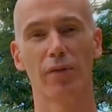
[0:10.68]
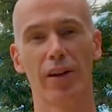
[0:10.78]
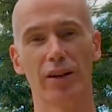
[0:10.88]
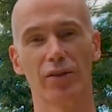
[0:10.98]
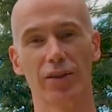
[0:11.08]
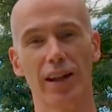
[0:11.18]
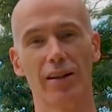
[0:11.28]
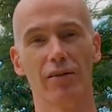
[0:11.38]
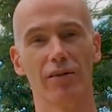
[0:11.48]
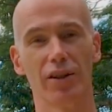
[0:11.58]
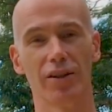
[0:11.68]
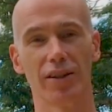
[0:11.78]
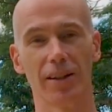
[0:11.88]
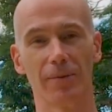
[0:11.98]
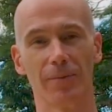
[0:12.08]
professionals here at
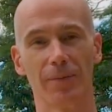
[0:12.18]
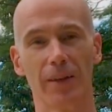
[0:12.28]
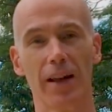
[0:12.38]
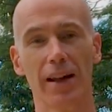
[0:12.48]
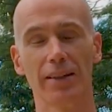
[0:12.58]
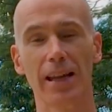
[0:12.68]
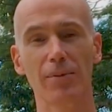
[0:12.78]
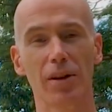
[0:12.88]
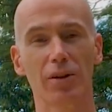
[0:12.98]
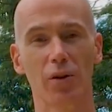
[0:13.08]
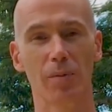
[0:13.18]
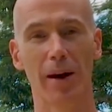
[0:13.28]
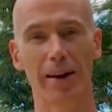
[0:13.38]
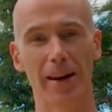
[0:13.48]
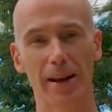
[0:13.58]
Regency. Today we're going to talk
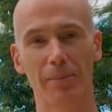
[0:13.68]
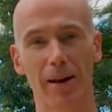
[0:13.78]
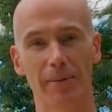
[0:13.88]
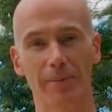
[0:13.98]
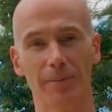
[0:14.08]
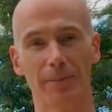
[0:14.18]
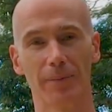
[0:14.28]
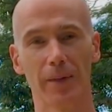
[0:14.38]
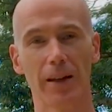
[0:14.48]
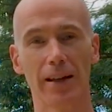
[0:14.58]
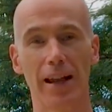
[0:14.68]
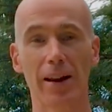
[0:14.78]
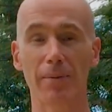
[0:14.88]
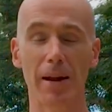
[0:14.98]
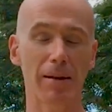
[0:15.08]
about neck pain. Now,
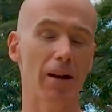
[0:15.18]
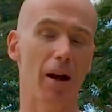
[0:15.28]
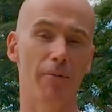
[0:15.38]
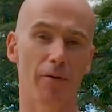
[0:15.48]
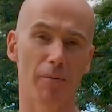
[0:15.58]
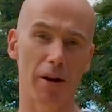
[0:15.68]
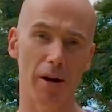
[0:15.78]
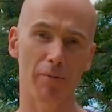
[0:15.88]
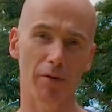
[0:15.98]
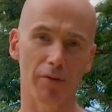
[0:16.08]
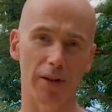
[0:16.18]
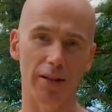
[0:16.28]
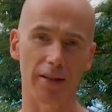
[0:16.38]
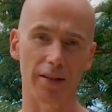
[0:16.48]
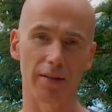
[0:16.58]
neck pain can come from a number of
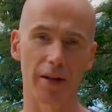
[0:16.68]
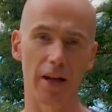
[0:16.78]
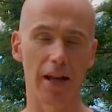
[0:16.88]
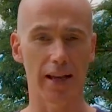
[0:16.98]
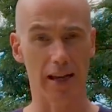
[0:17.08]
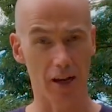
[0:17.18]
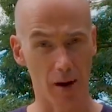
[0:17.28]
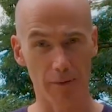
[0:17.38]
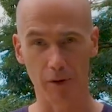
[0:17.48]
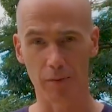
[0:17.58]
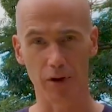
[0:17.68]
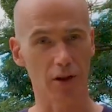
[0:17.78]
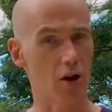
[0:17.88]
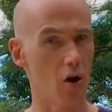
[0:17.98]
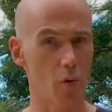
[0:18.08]
reasons. It can come from just
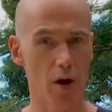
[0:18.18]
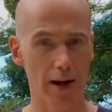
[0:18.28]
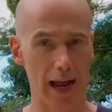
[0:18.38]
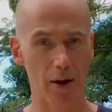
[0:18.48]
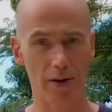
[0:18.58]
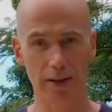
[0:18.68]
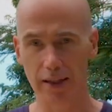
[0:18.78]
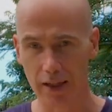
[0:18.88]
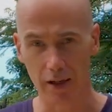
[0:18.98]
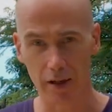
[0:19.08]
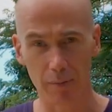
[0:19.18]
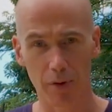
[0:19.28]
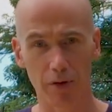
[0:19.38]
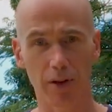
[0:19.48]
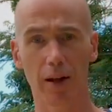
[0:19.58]
long work hours sitting at a
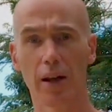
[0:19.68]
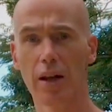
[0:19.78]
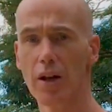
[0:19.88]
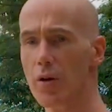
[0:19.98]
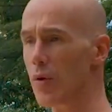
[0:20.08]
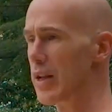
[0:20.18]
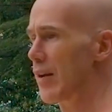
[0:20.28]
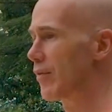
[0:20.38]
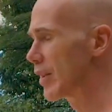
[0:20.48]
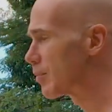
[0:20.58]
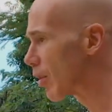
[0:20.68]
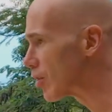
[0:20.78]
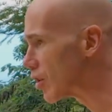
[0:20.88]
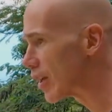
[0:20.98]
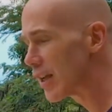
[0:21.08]
computer. When you have this
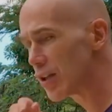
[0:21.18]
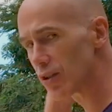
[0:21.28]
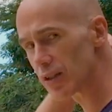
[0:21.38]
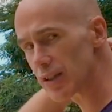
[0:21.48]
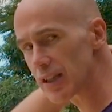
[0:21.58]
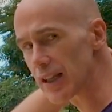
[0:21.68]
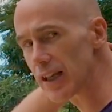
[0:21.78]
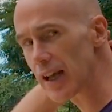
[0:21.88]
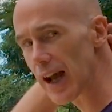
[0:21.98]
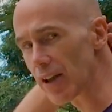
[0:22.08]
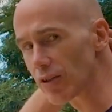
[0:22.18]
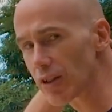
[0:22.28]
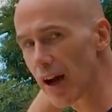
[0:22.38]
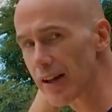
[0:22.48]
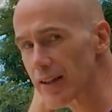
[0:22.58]
posture here, you can see how you've
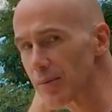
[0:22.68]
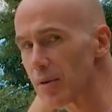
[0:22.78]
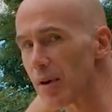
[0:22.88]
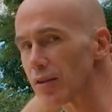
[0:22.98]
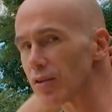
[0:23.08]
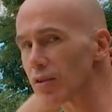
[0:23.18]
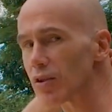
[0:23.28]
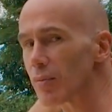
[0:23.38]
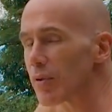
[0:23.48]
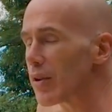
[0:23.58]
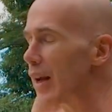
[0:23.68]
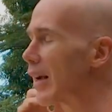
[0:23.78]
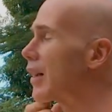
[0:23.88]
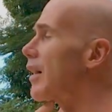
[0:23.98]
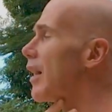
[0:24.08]
tightened some of the muscles at the top of your neck
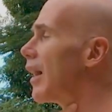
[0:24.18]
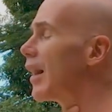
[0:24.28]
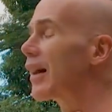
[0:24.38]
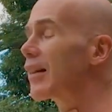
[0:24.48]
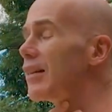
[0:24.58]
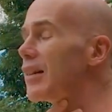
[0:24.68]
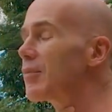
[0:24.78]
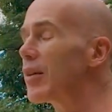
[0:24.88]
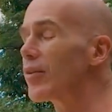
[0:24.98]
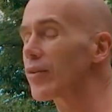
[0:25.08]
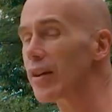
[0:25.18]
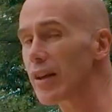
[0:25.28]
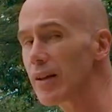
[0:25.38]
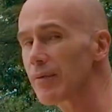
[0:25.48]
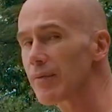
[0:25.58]
and lengthened these muscles here.